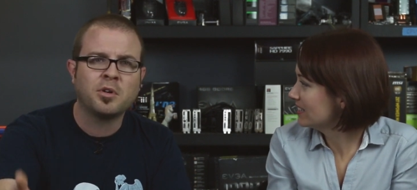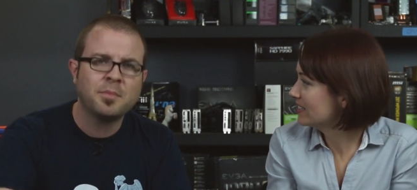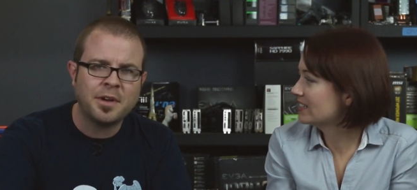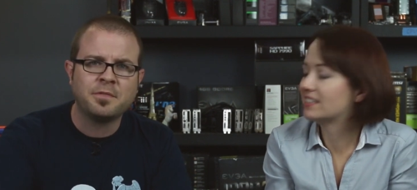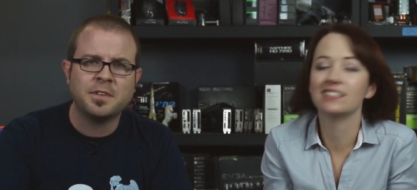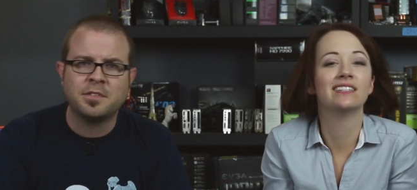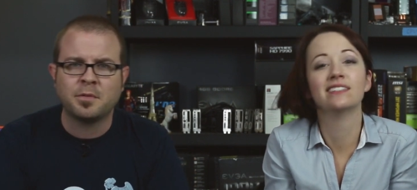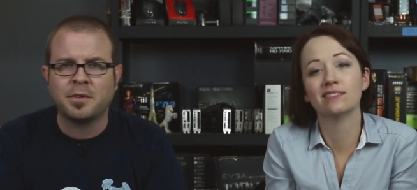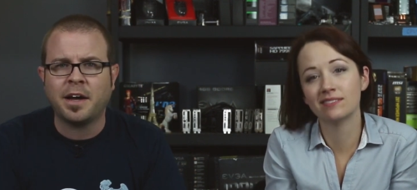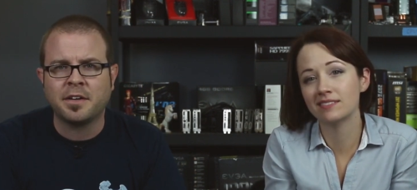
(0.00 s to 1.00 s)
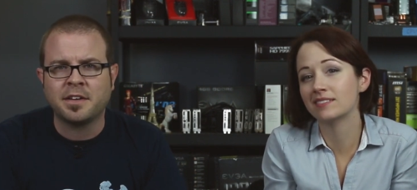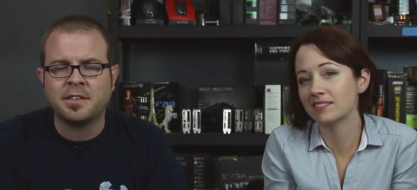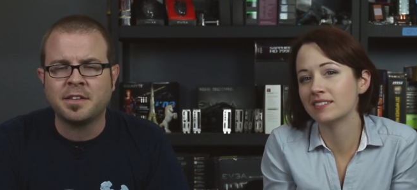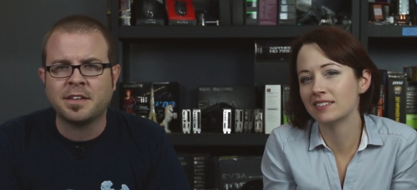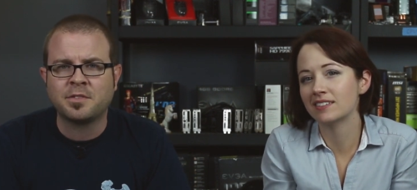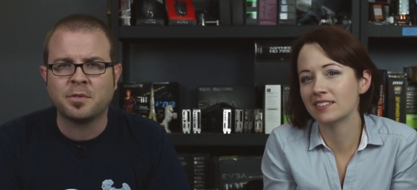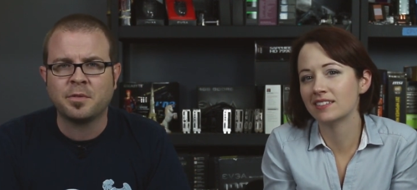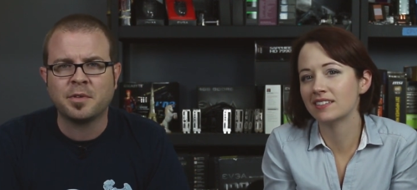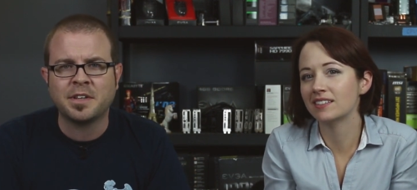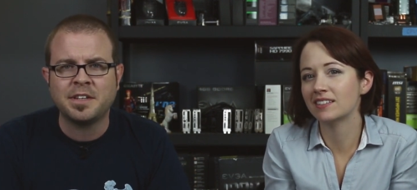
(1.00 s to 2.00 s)
Speaker 1: more Belfies from Kyle. I think that's what
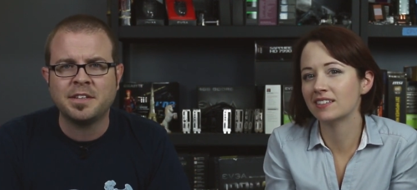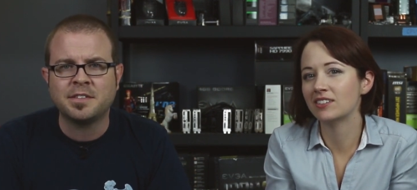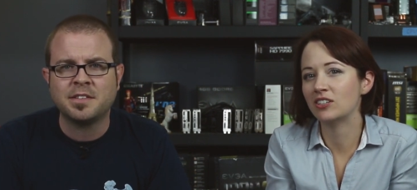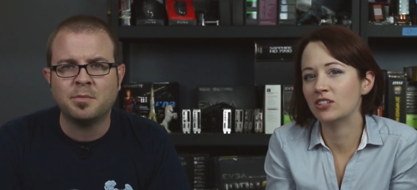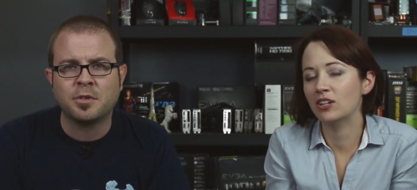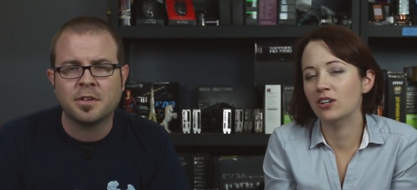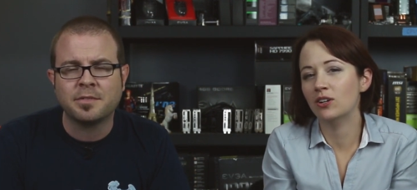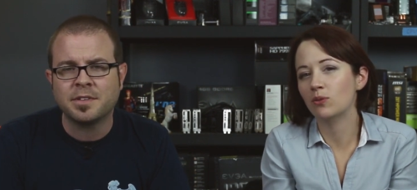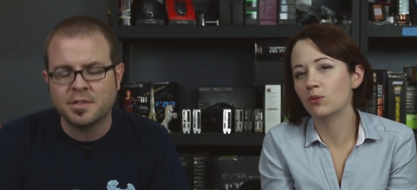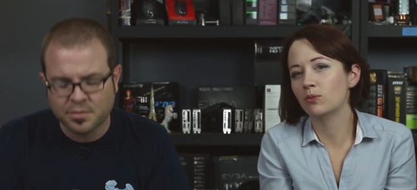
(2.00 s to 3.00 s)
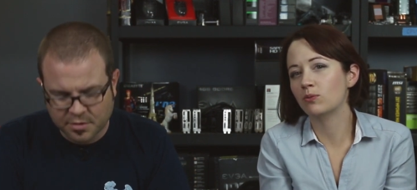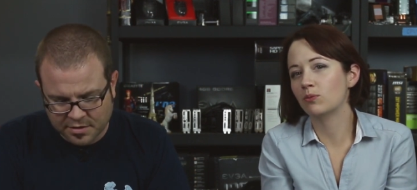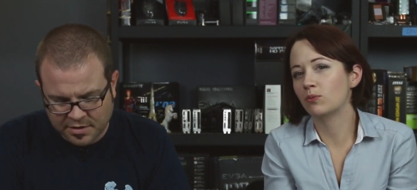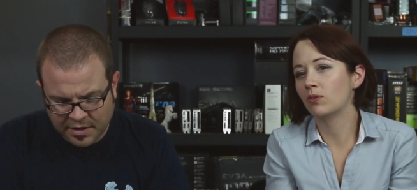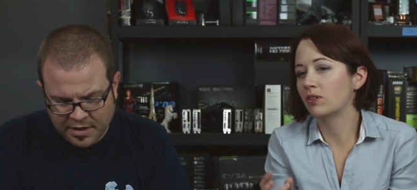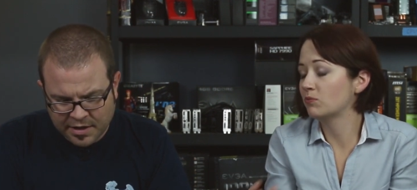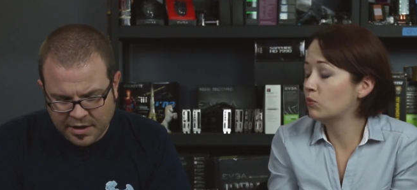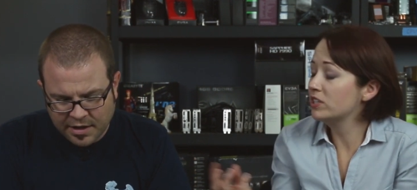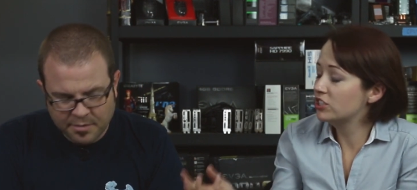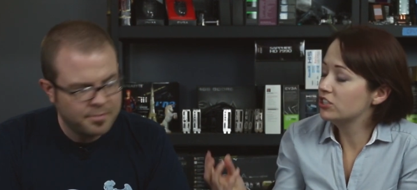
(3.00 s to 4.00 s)
we really need to see more of in this world.
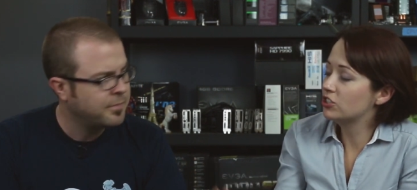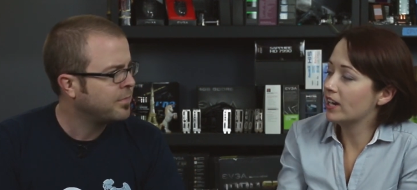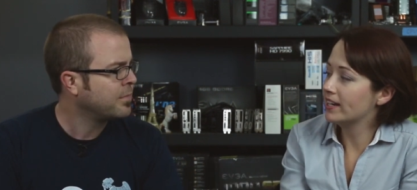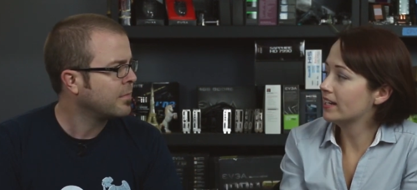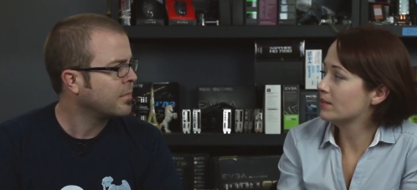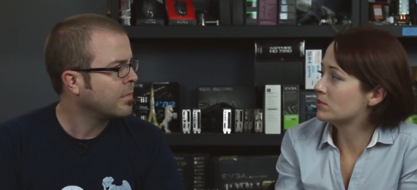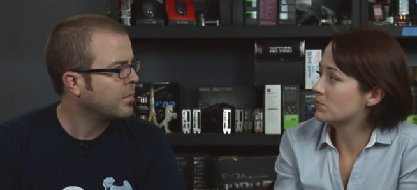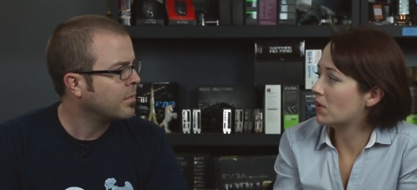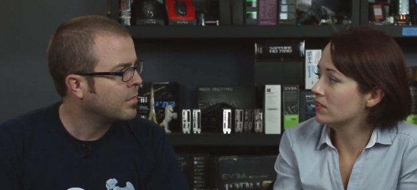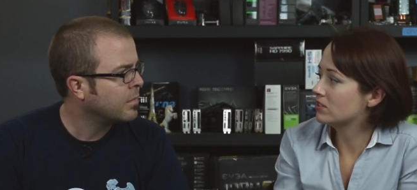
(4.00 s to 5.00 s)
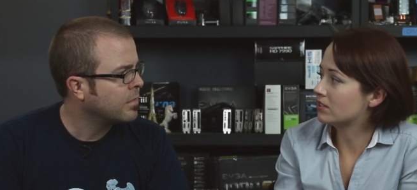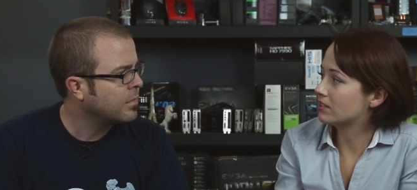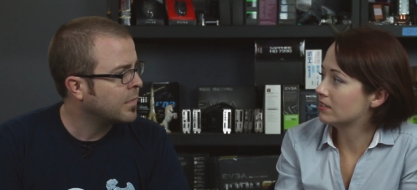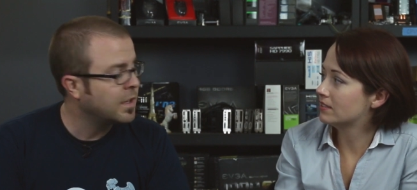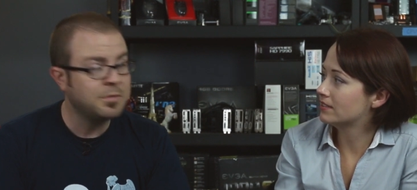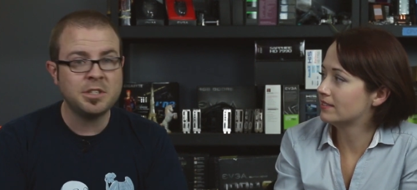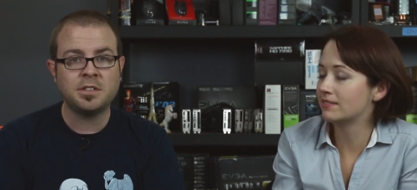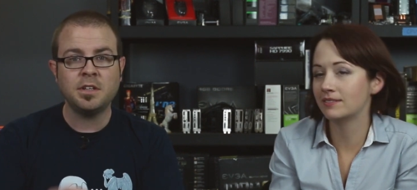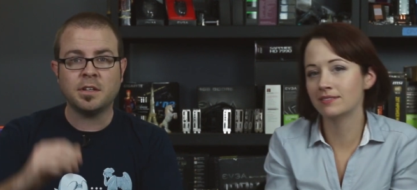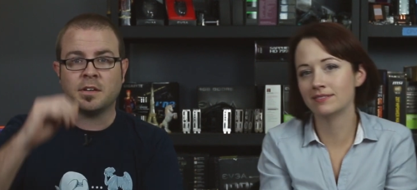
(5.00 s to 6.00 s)
We uh, should
Speaker 2: try to get him sponsored.
Speaker 1: We
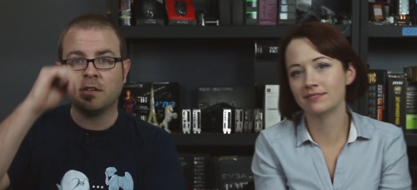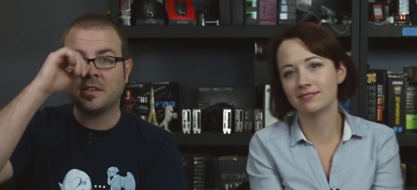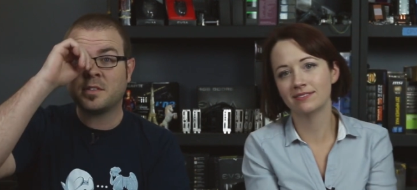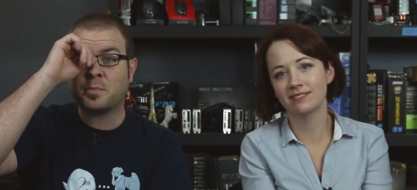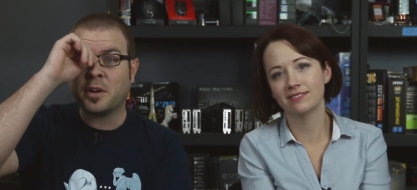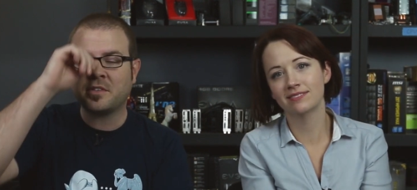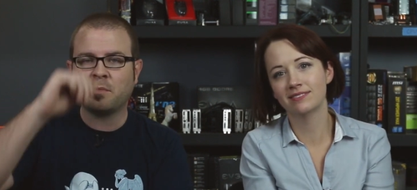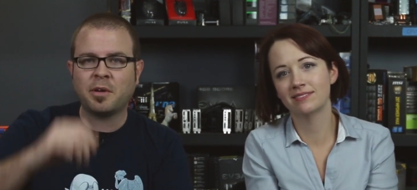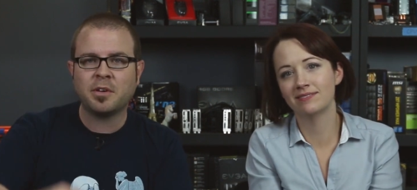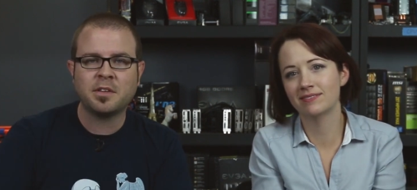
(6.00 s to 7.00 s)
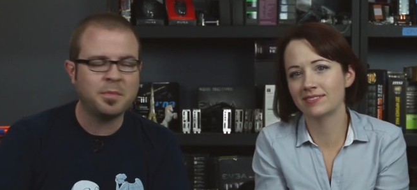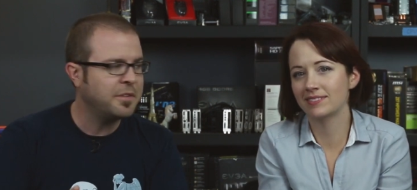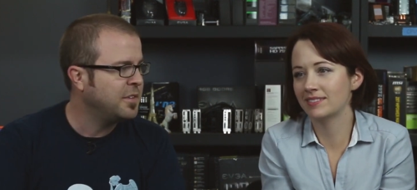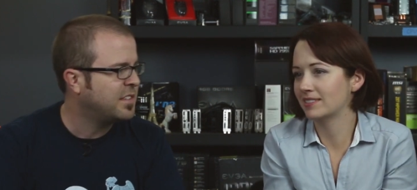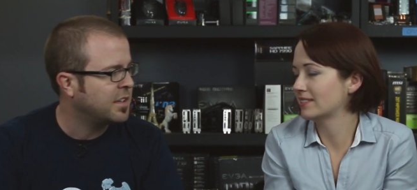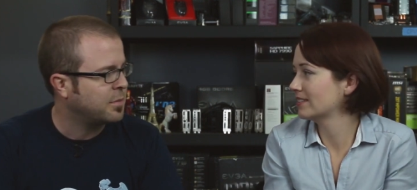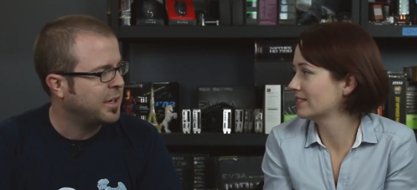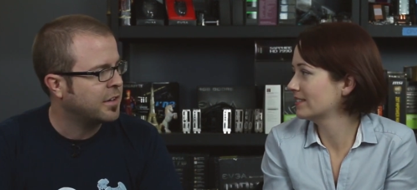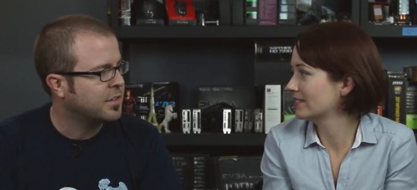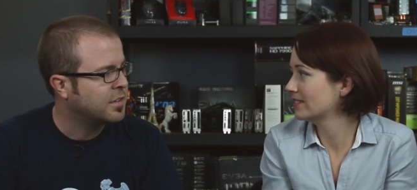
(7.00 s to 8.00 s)
should sponsored by one of the Belfie stick
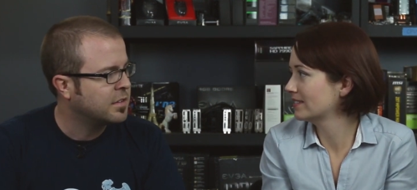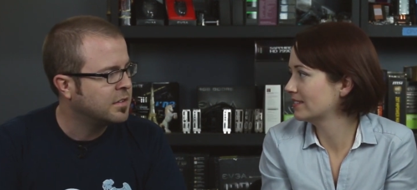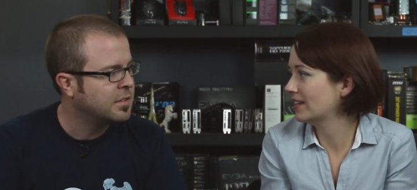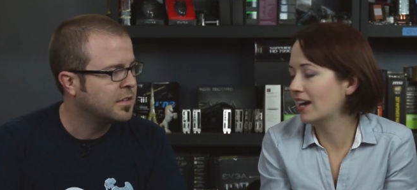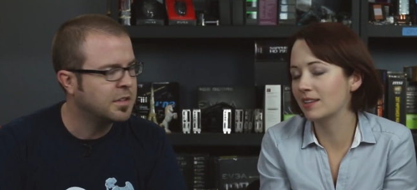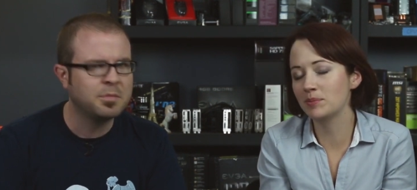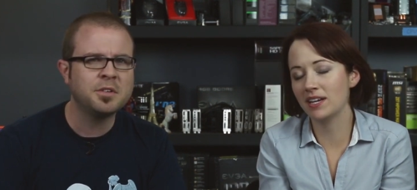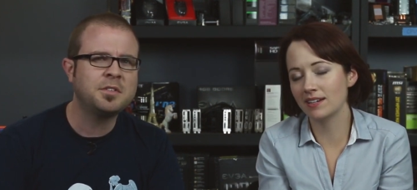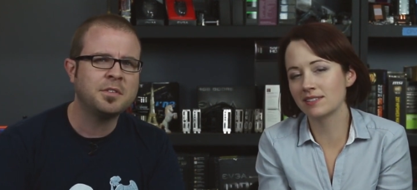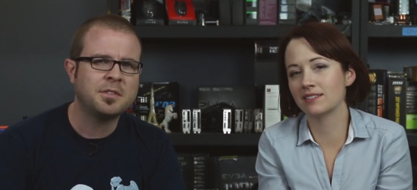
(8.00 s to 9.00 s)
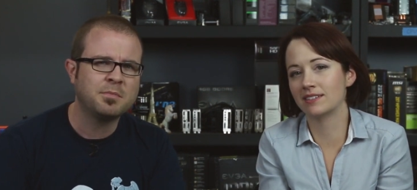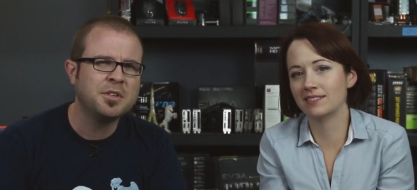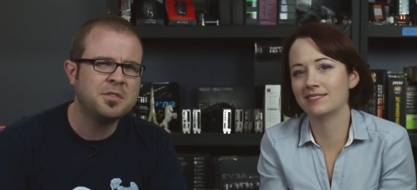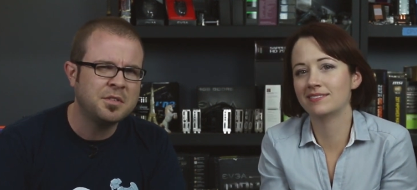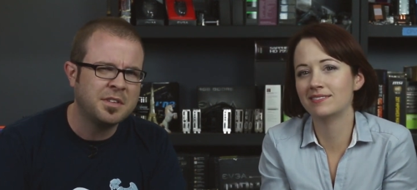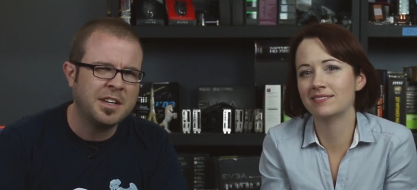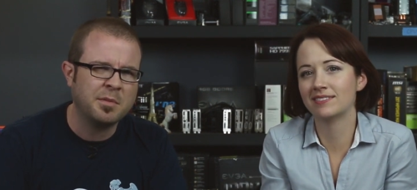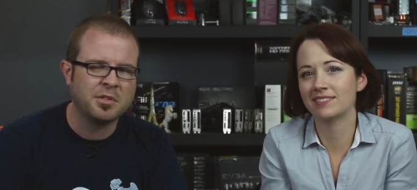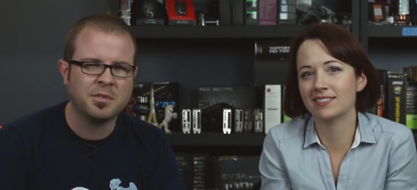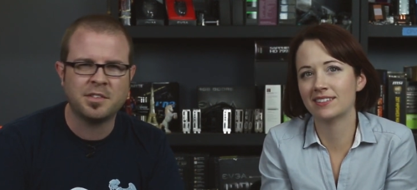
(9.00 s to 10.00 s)
makers. Yeah, that'd the Bluetooth, be excellent. Bluetooth enabled